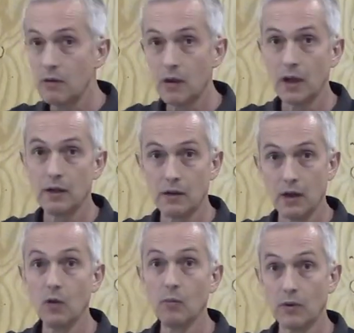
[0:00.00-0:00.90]
a
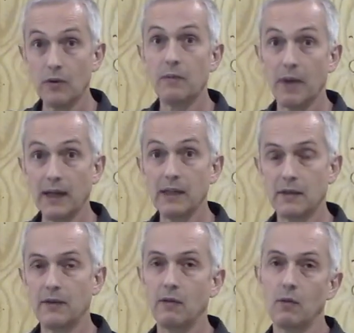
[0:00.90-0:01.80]
number of bays,
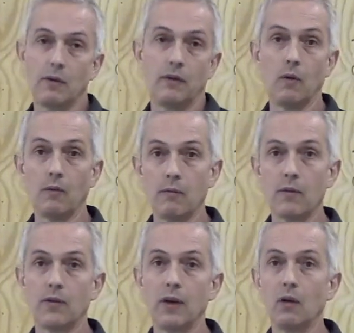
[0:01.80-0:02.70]
if you want
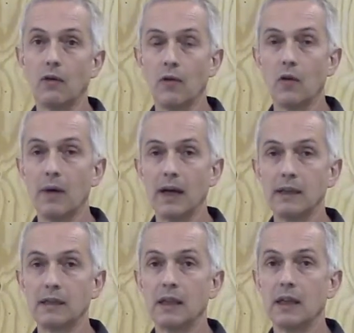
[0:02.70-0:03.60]
3 or 4
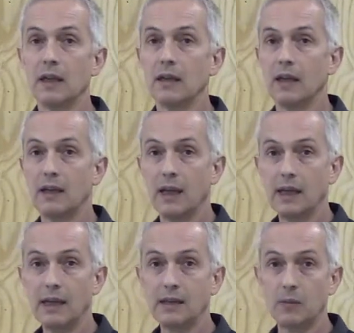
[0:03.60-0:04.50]
bays, then they
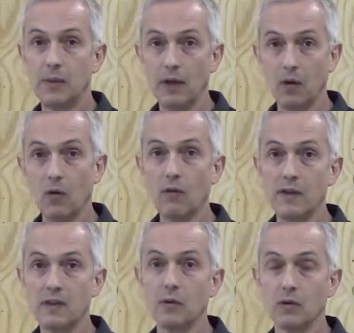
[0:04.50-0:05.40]
need to be all
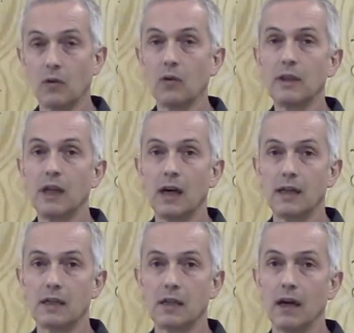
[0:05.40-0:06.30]
visible, all in line of
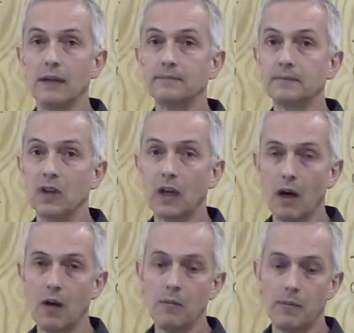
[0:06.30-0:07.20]
sight. You
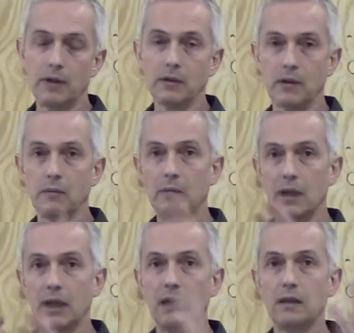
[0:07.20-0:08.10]
can't build them
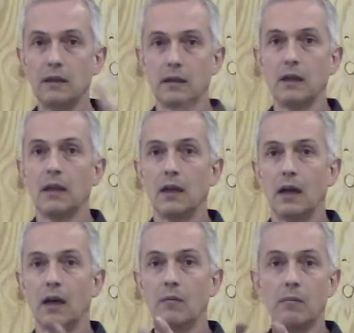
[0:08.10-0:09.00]
in
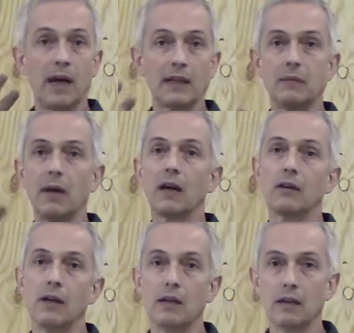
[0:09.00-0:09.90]
back to back or
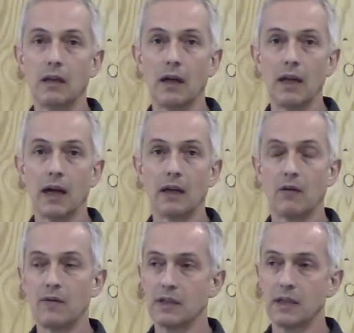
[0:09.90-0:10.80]
anything like that.
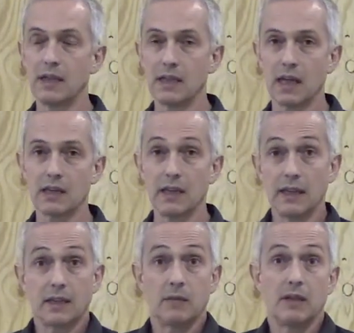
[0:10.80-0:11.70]
Obviously the assessor
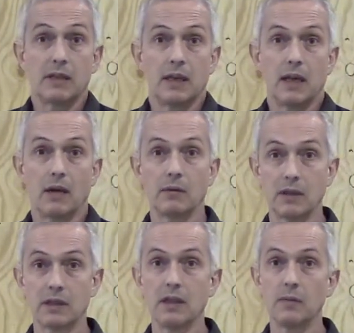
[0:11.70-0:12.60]
needs to be able to
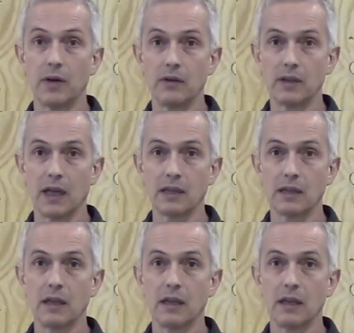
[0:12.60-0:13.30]
see the process